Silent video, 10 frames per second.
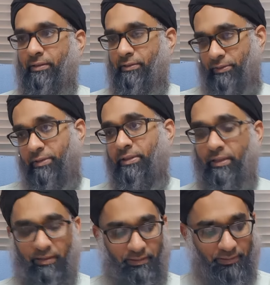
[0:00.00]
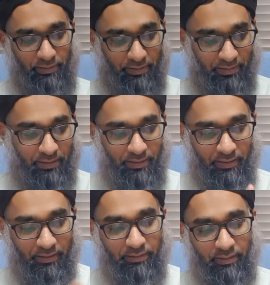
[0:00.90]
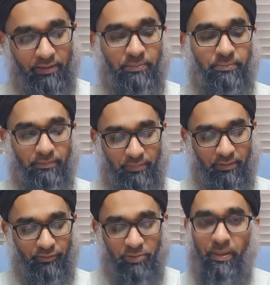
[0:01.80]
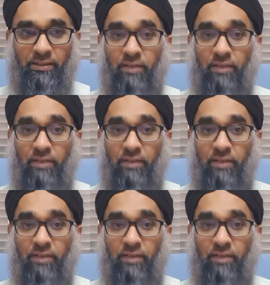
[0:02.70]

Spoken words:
Do you understand? So this is his adab and respect.